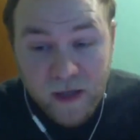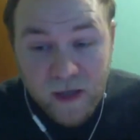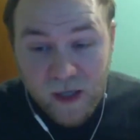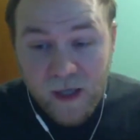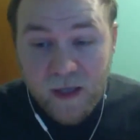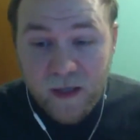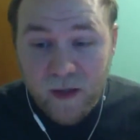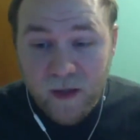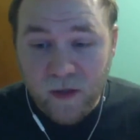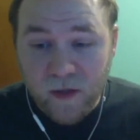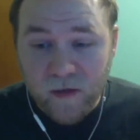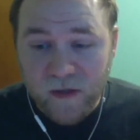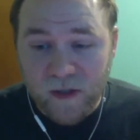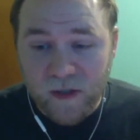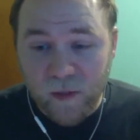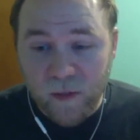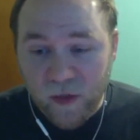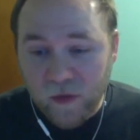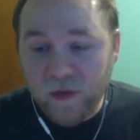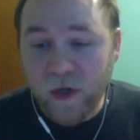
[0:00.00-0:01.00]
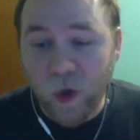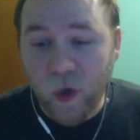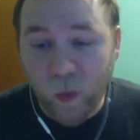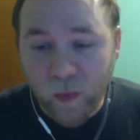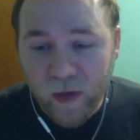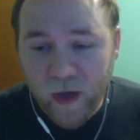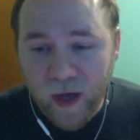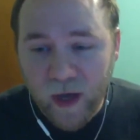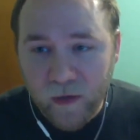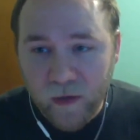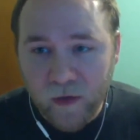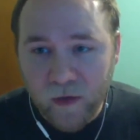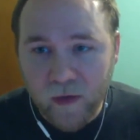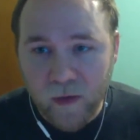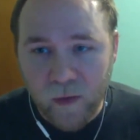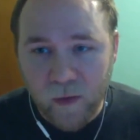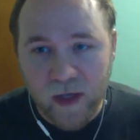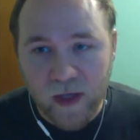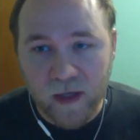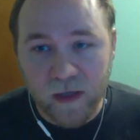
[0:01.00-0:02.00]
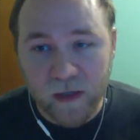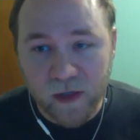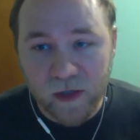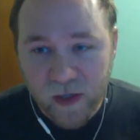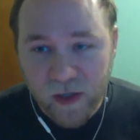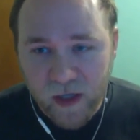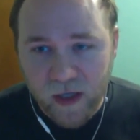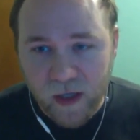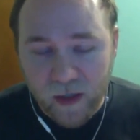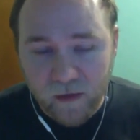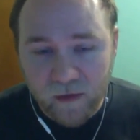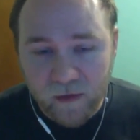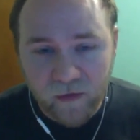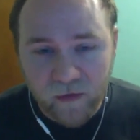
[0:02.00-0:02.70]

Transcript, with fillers: that there's some utopia out there that we can achieve?